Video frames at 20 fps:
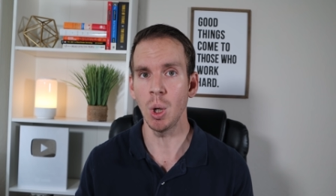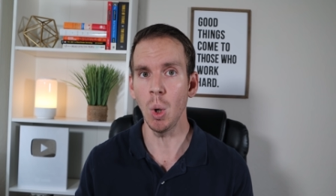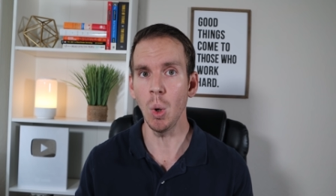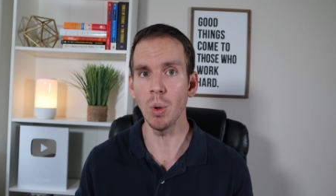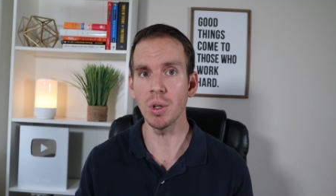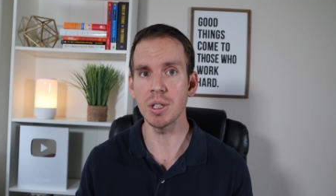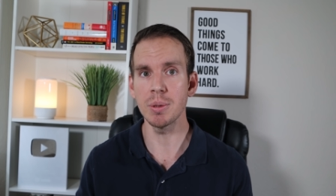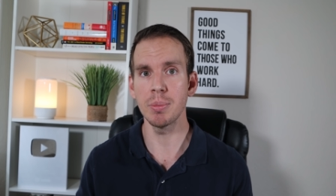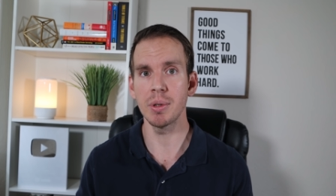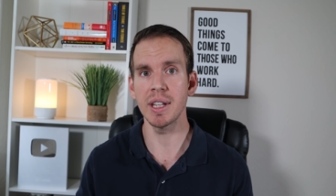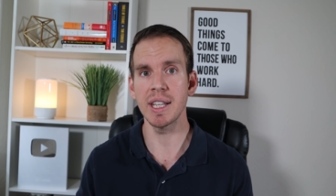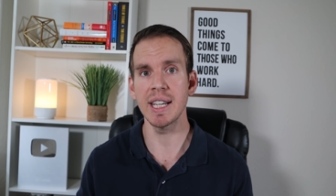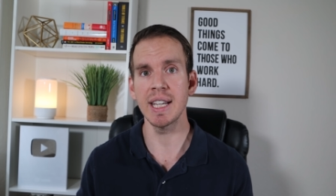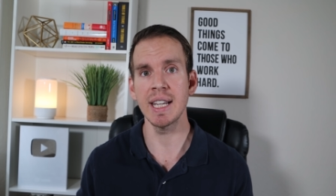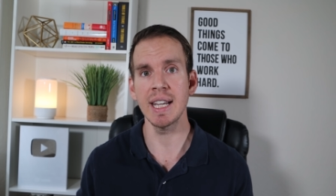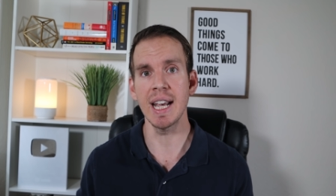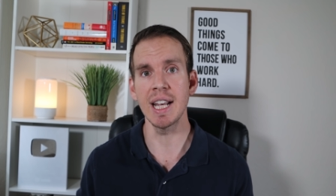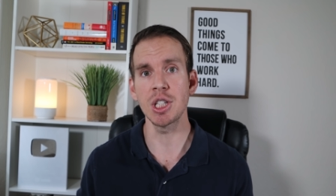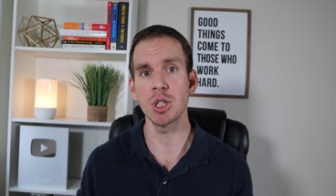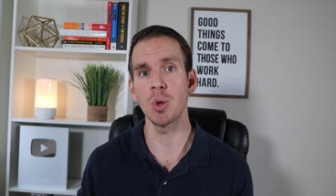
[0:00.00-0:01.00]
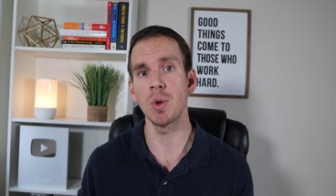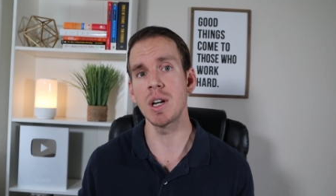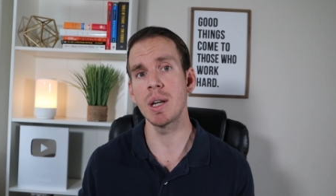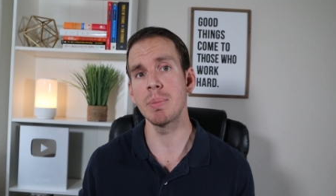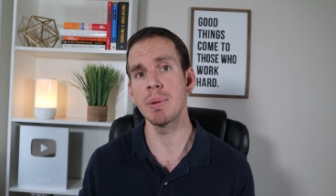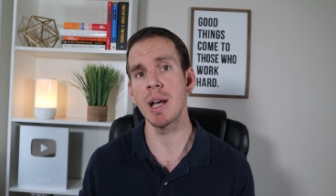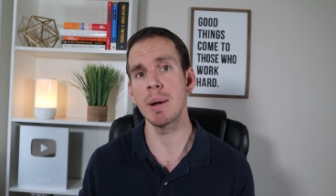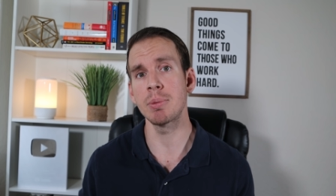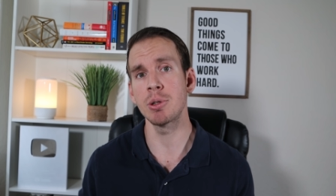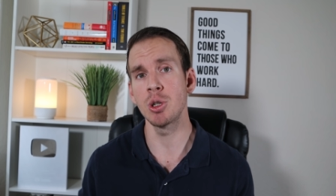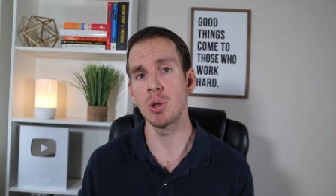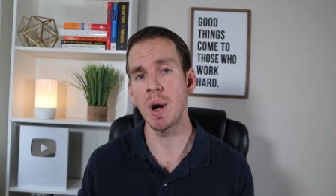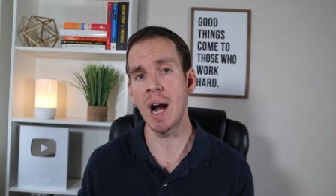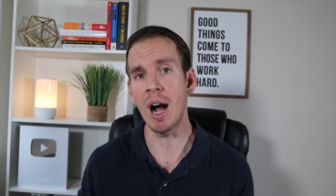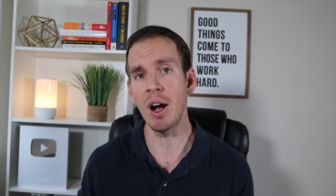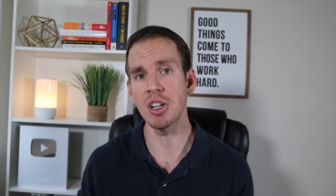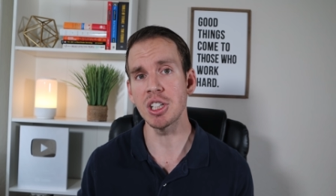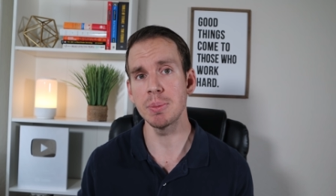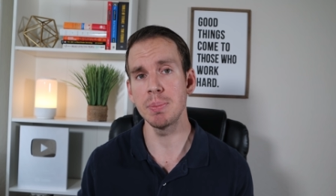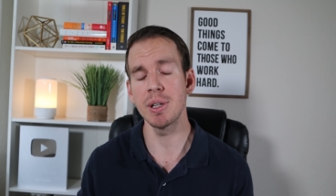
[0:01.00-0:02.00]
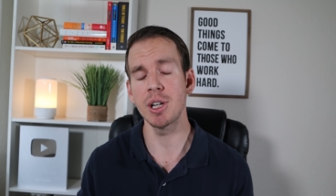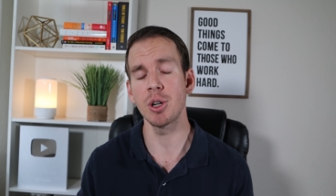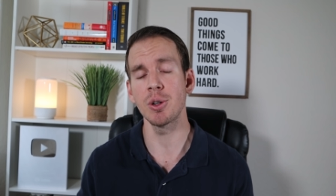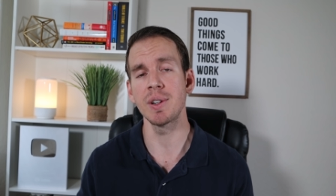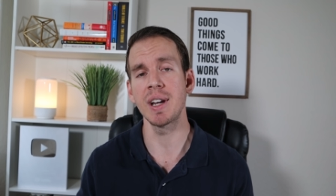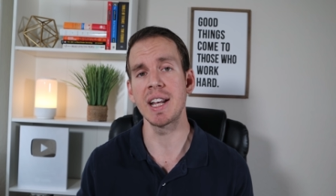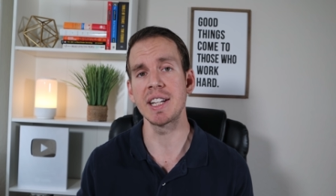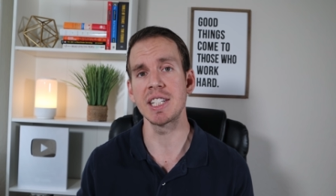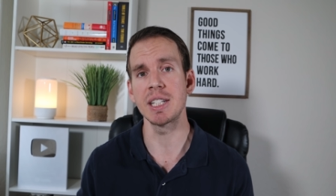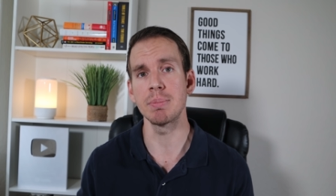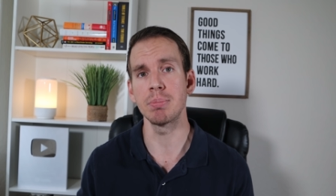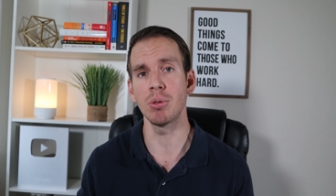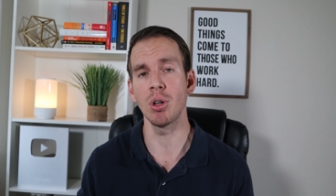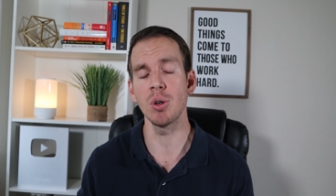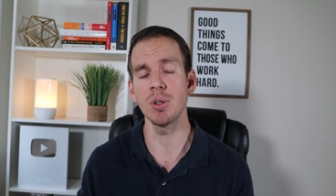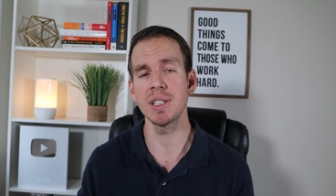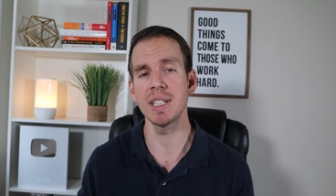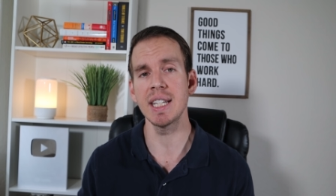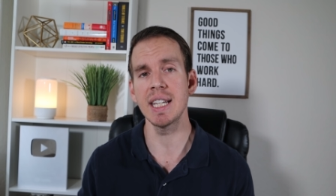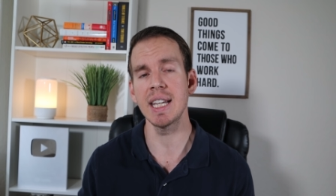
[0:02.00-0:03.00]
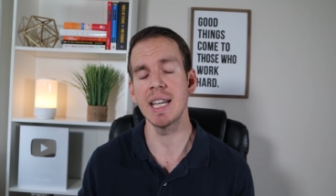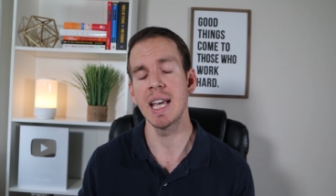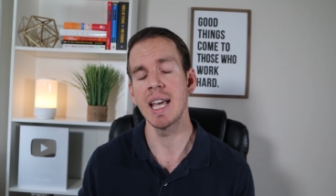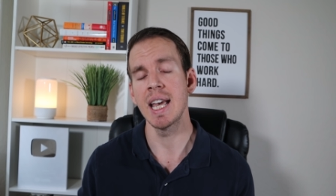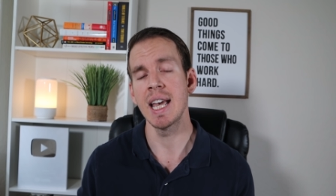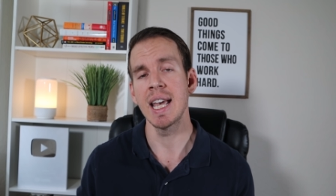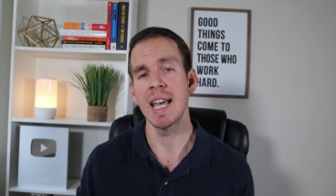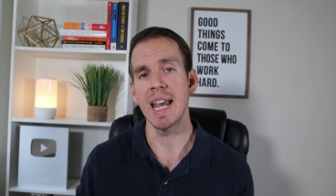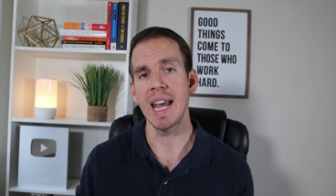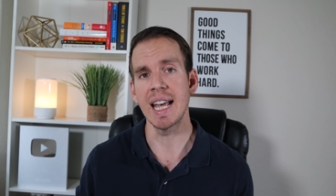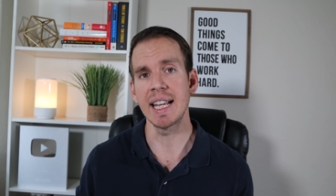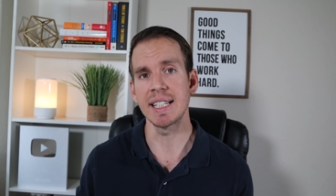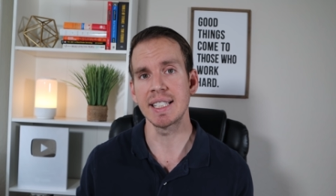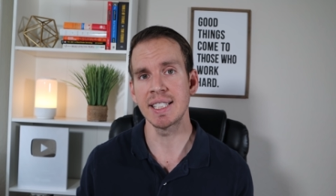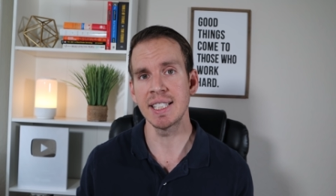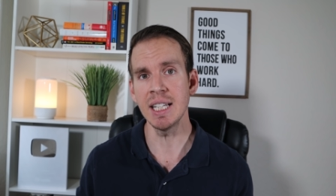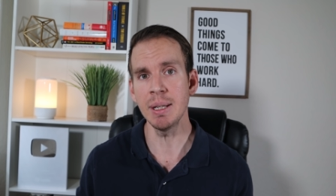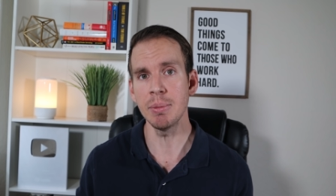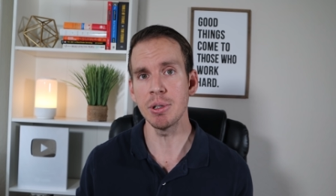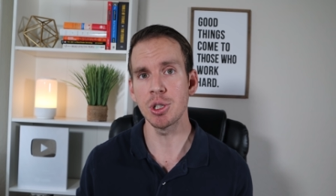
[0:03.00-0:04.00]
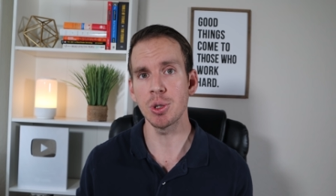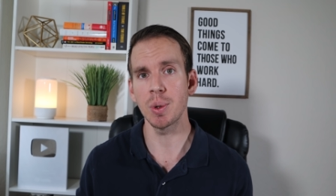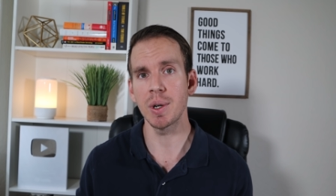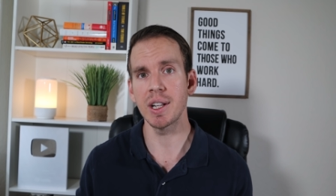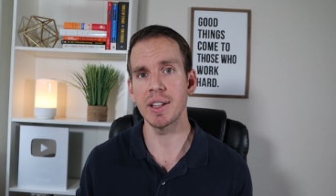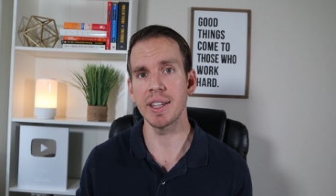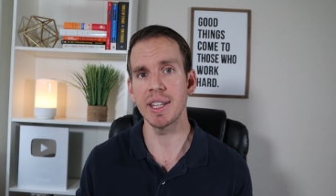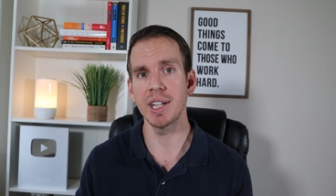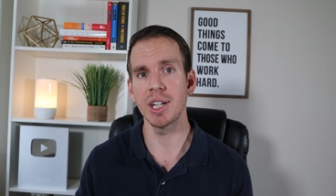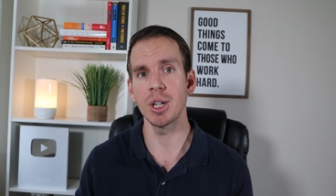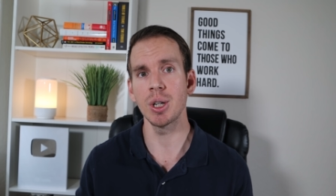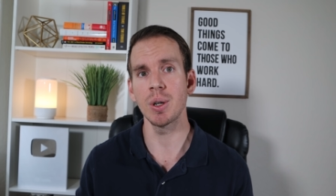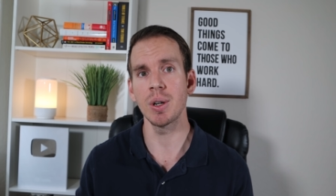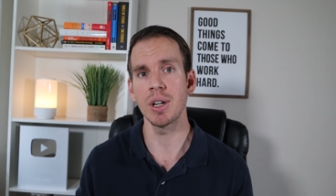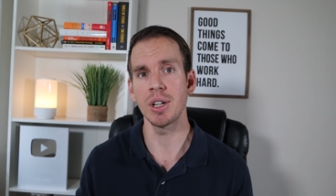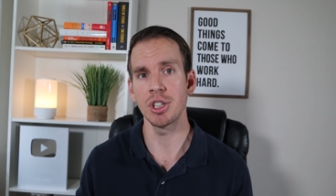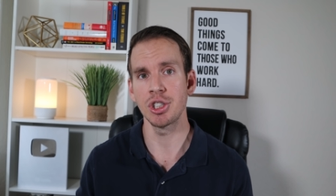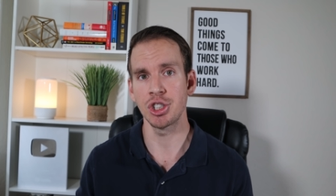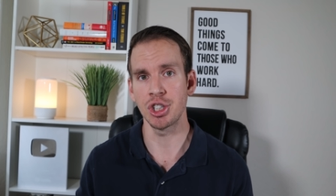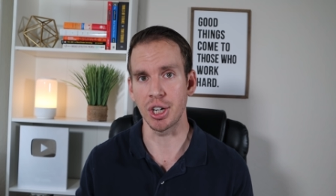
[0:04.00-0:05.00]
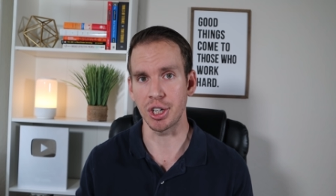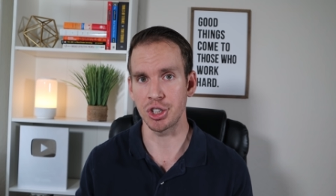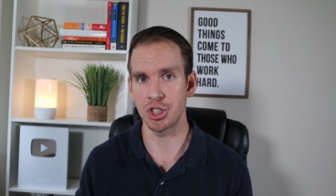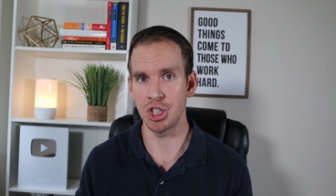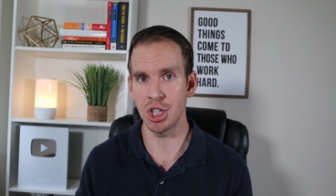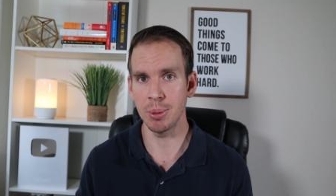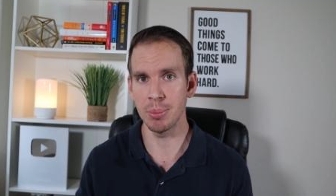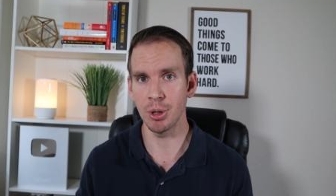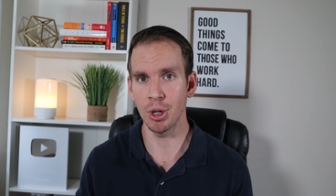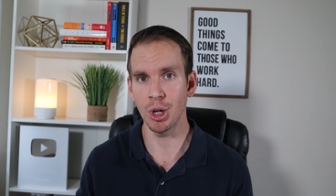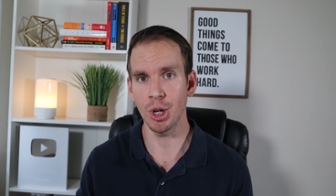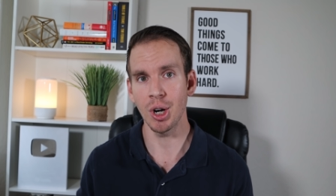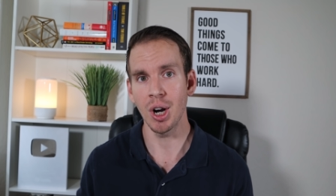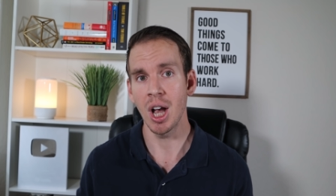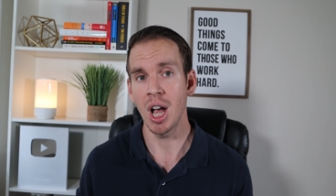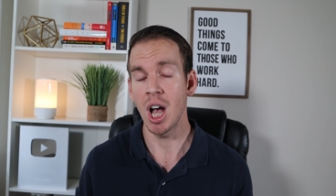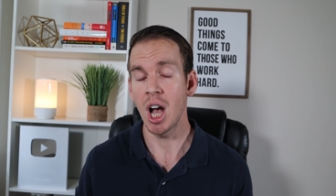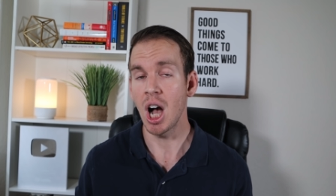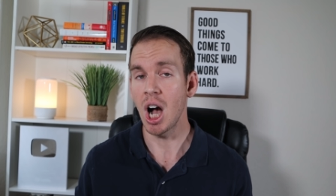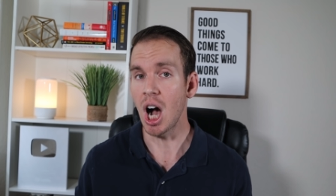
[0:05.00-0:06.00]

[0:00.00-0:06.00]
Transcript: Ultimately, it's going to be up to House Speaker Nancy Pelosi and Senate Majority Leader Chuck Schumer